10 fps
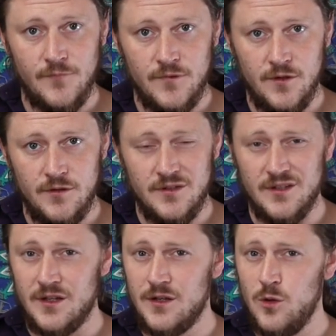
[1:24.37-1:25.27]
This is
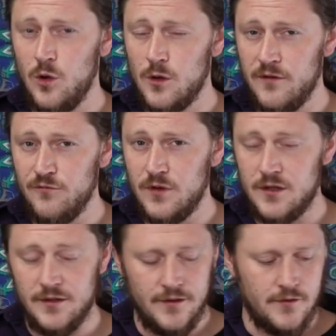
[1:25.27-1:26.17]
a chord we've
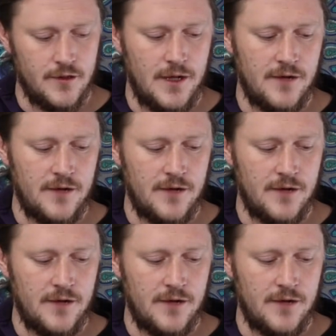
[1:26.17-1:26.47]
recently learned about.